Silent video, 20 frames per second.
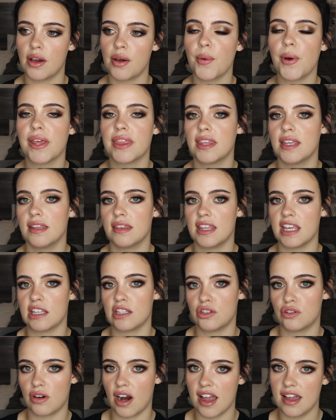with
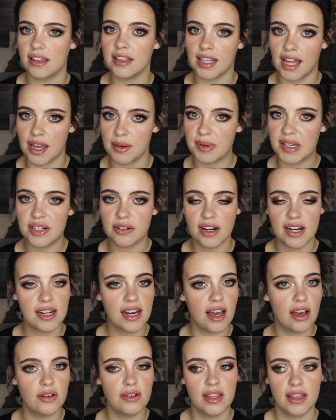this dry climate right
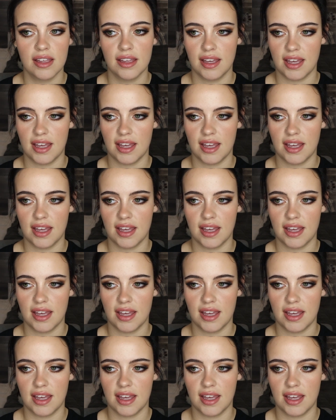now